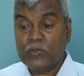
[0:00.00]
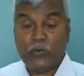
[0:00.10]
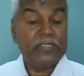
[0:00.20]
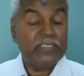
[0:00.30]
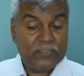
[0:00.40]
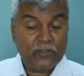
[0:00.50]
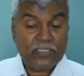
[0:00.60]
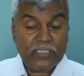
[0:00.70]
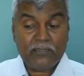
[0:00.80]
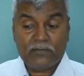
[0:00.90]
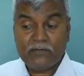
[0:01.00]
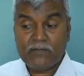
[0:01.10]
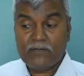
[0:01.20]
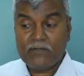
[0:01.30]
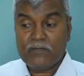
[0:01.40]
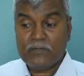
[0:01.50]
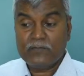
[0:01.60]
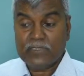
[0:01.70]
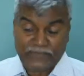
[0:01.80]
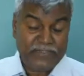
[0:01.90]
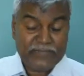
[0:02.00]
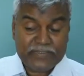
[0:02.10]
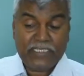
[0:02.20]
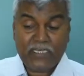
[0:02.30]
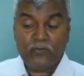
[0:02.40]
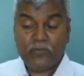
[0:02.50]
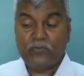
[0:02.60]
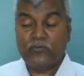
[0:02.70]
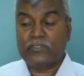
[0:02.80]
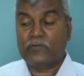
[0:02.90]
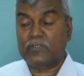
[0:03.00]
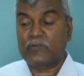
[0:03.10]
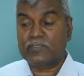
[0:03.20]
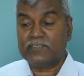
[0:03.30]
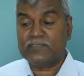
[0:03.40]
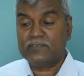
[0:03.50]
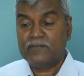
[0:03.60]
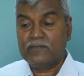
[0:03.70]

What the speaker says: when he is not there? Even if he is there, we will do 1000 tosses.